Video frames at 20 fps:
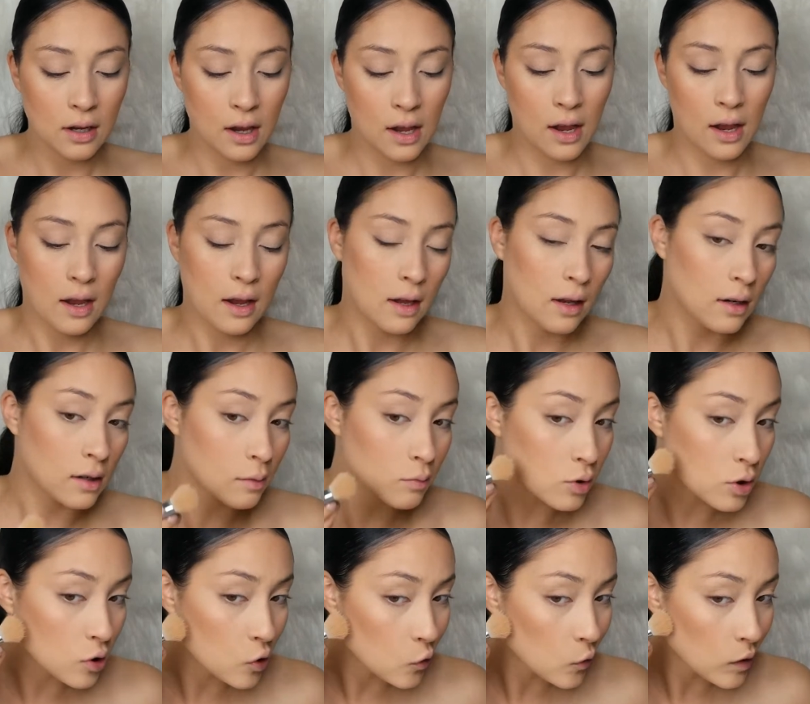and I'm
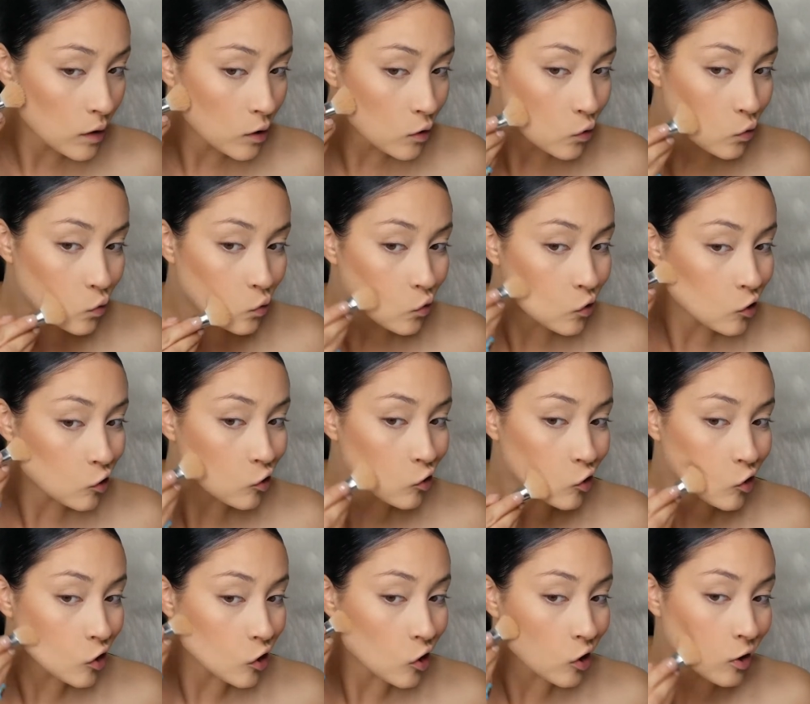just going to
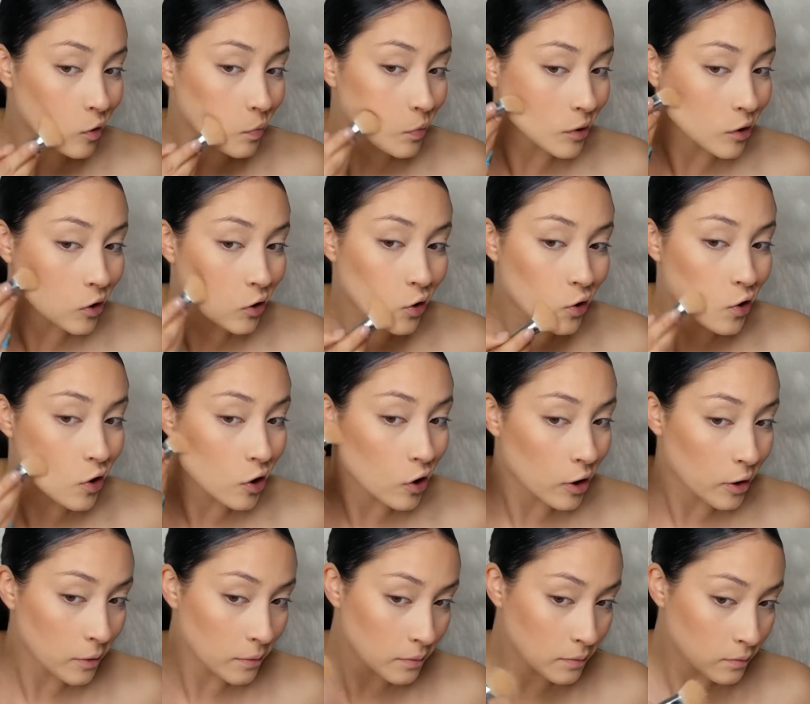clean up under there.